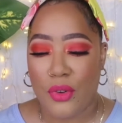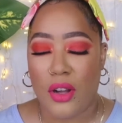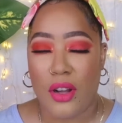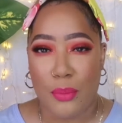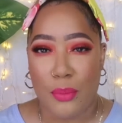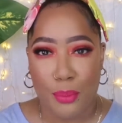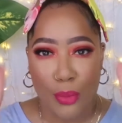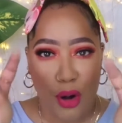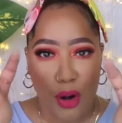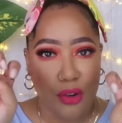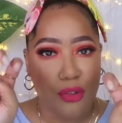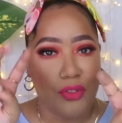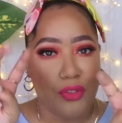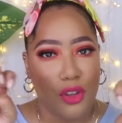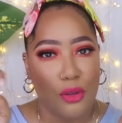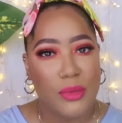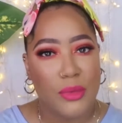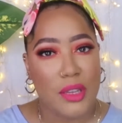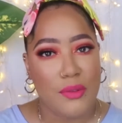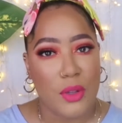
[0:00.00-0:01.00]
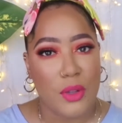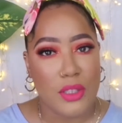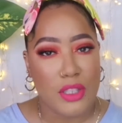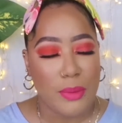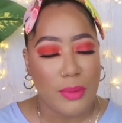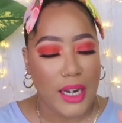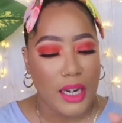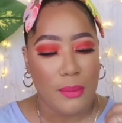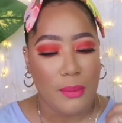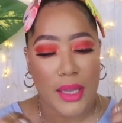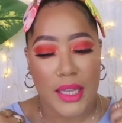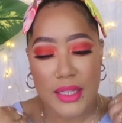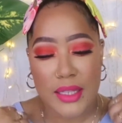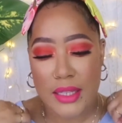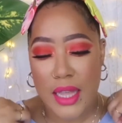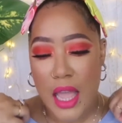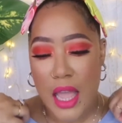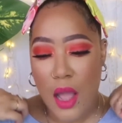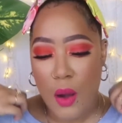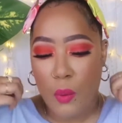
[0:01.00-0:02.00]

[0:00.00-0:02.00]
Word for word: uh, perfumes even though it's a body mist.